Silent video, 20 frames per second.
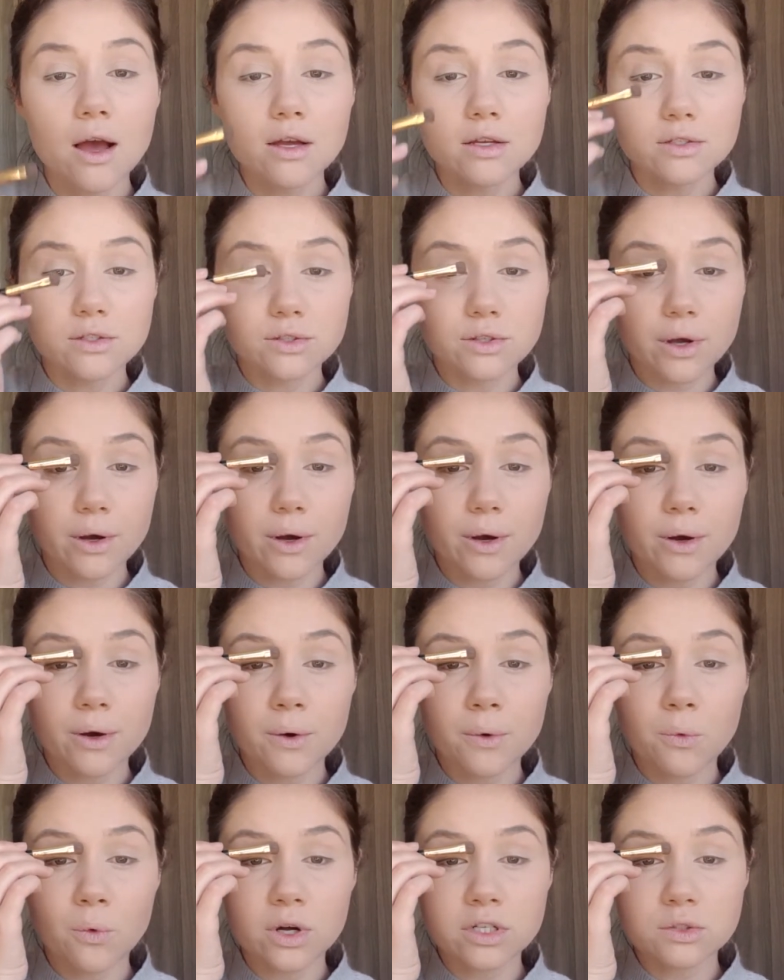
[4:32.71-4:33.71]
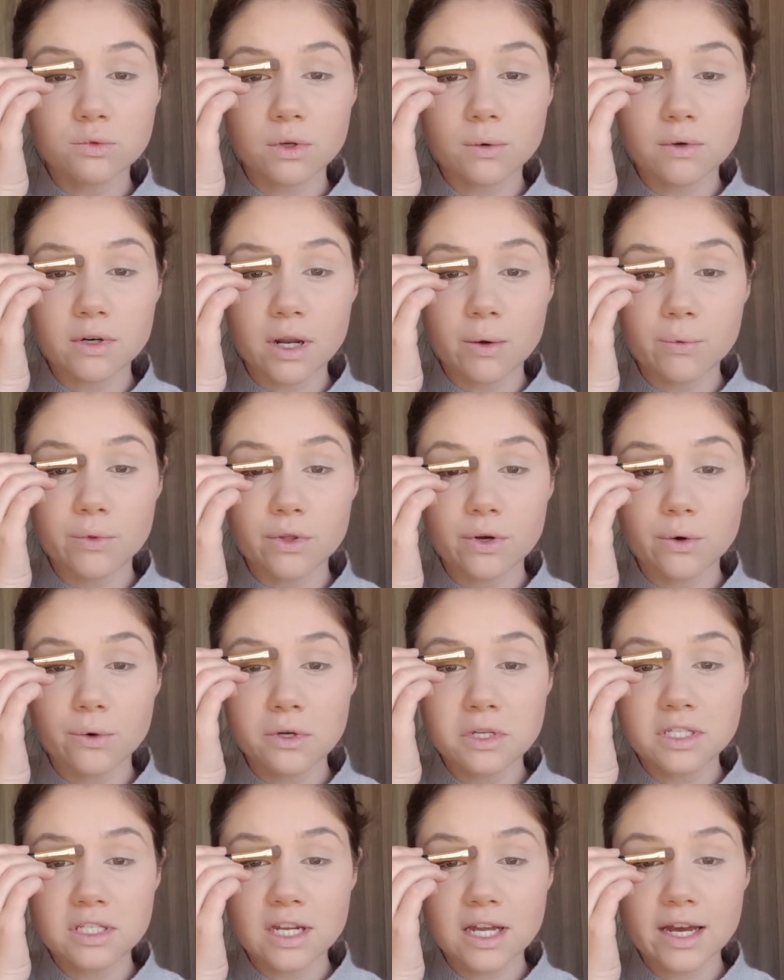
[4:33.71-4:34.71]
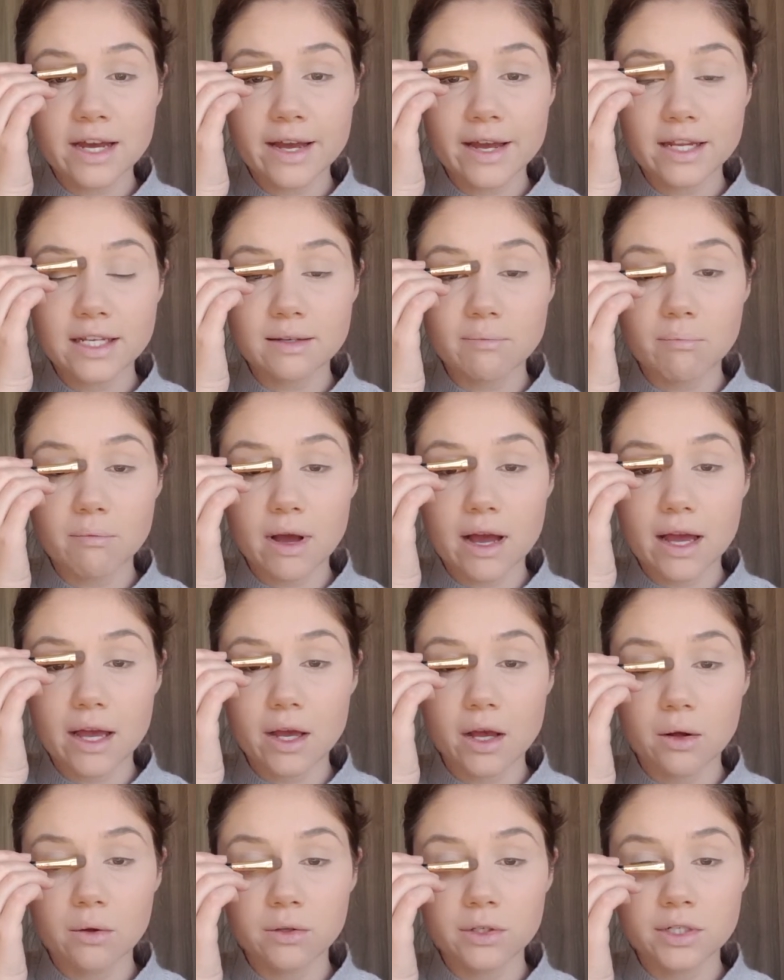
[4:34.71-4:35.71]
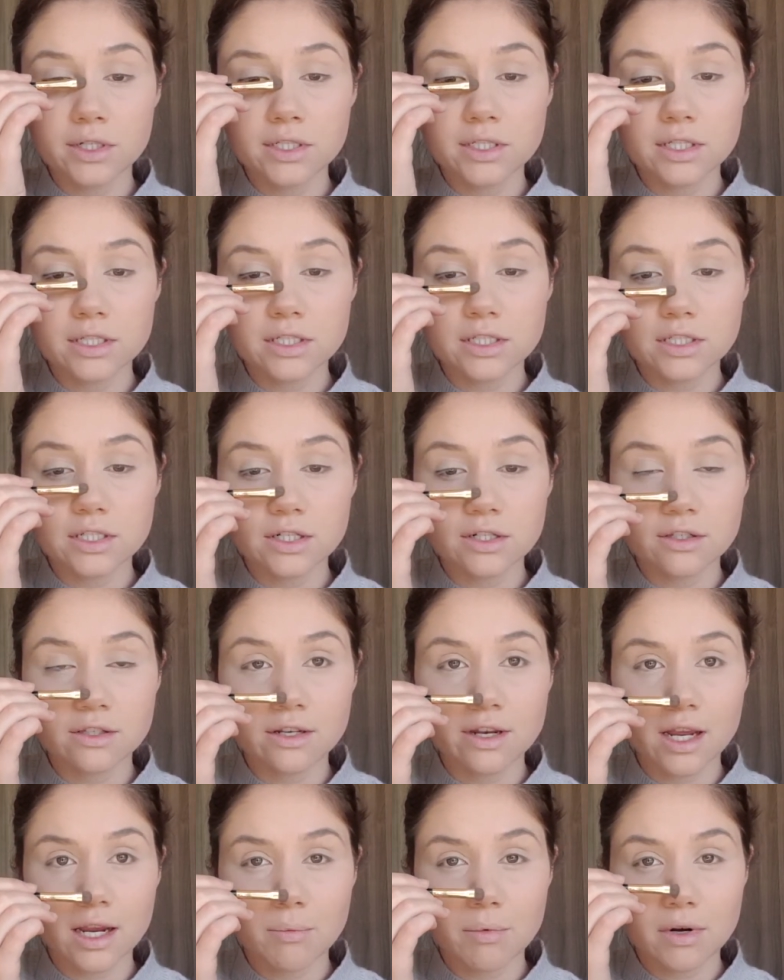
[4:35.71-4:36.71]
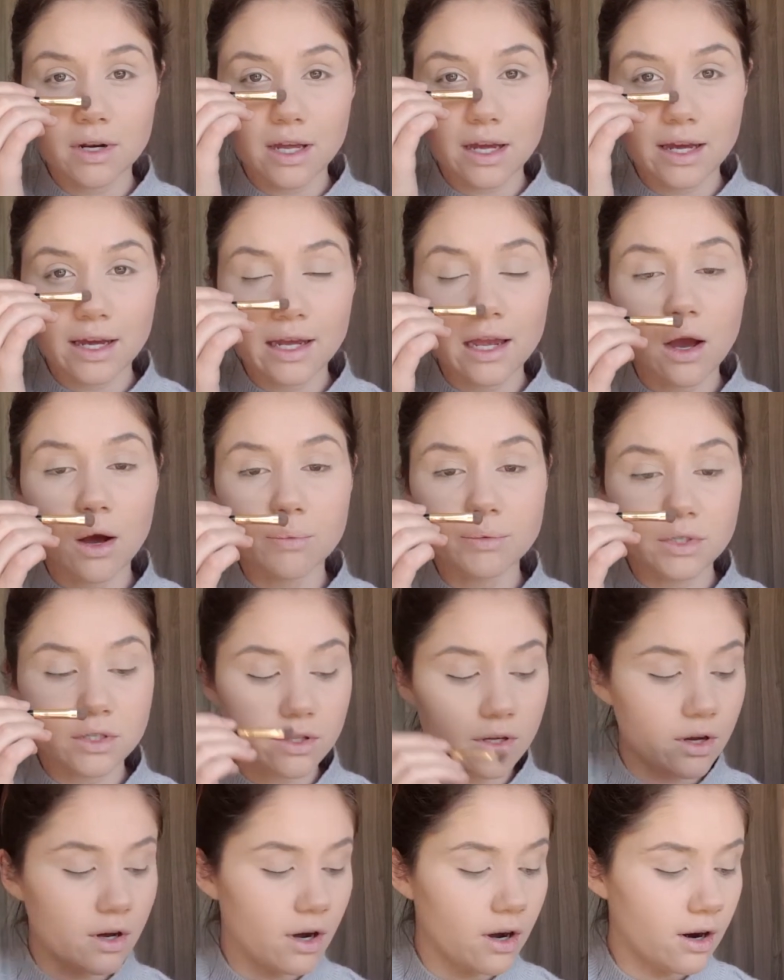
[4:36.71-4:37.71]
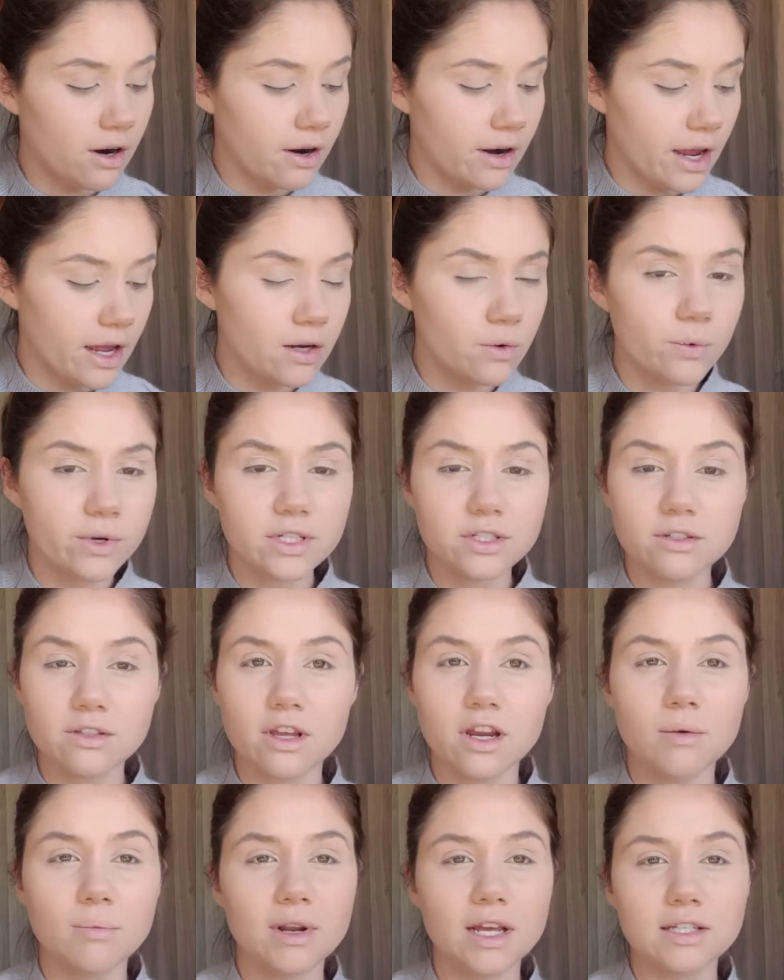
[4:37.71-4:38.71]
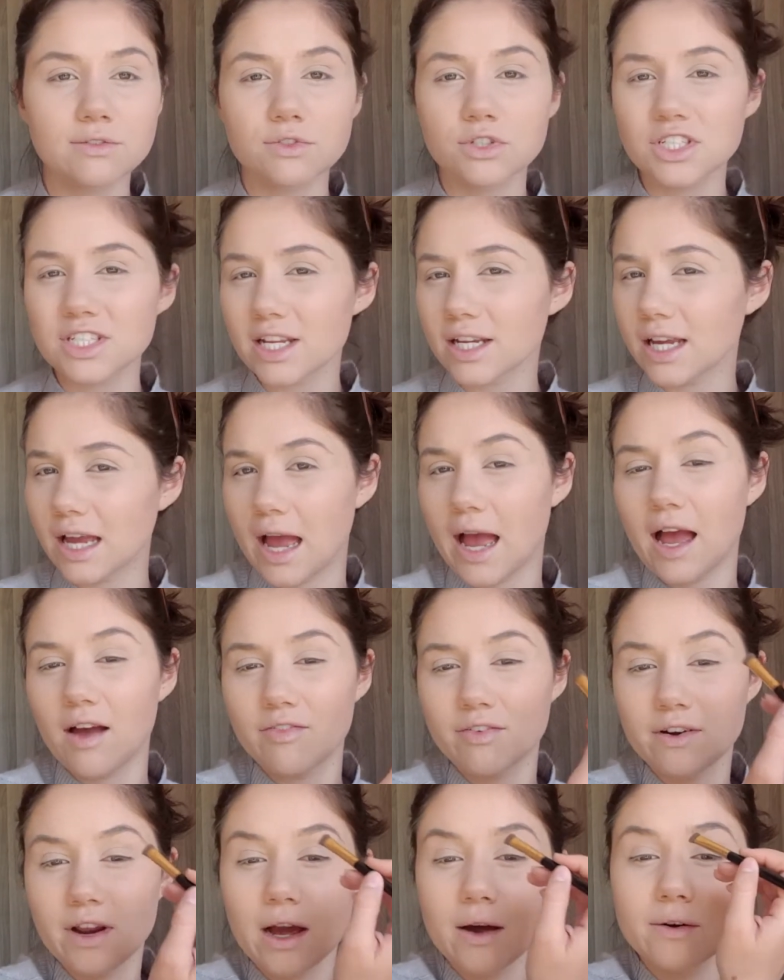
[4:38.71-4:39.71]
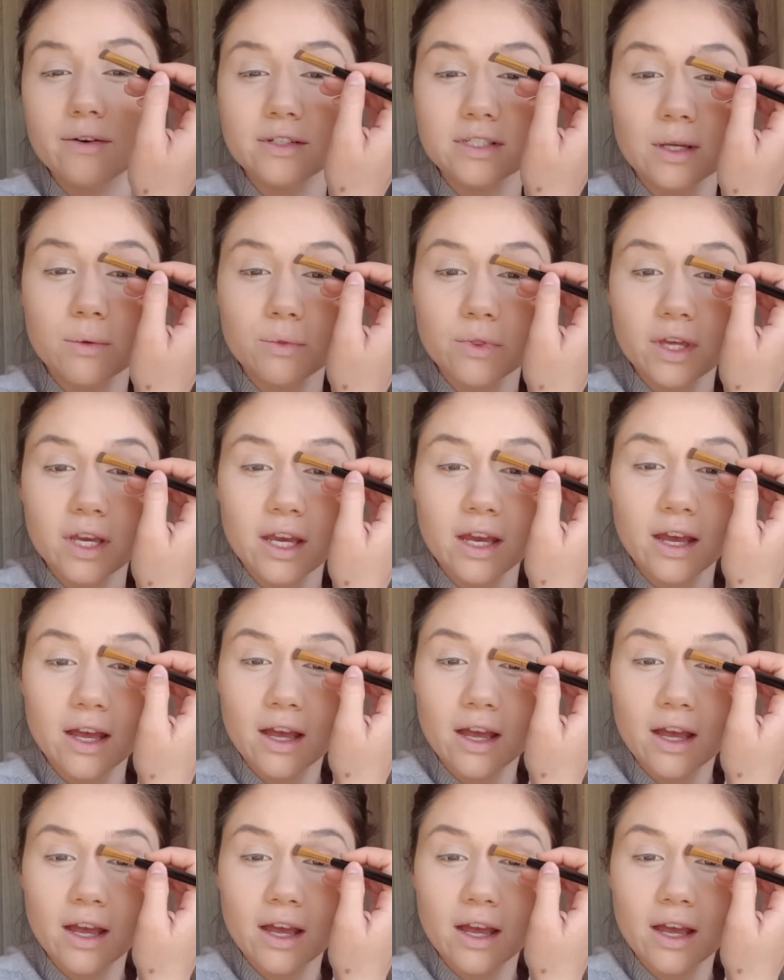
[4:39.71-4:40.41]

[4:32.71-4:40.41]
So once we were done with the quiz night, my older sister, the neighbor, and I hopped in the car and went to their place for just like half an hour or something.